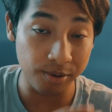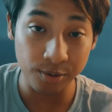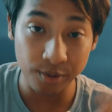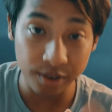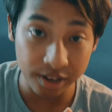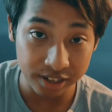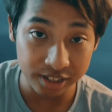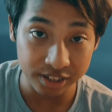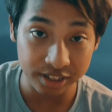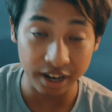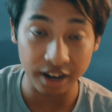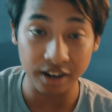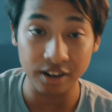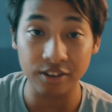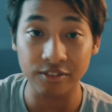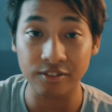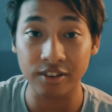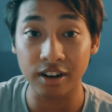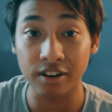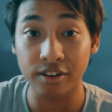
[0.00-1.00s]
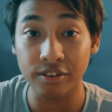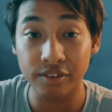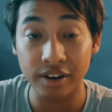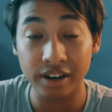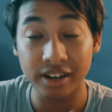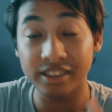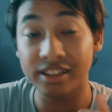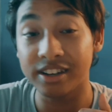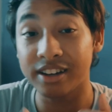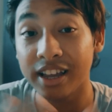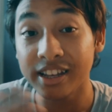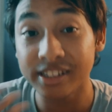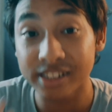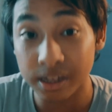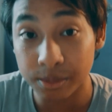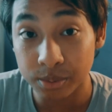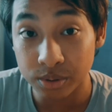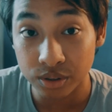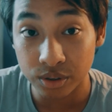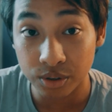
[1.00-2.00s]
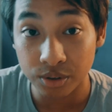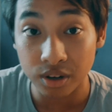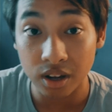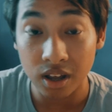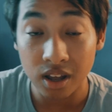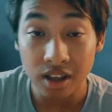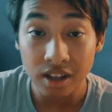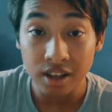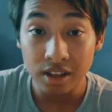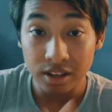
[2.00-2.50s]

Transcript: bluish kind of color grade in the next episode.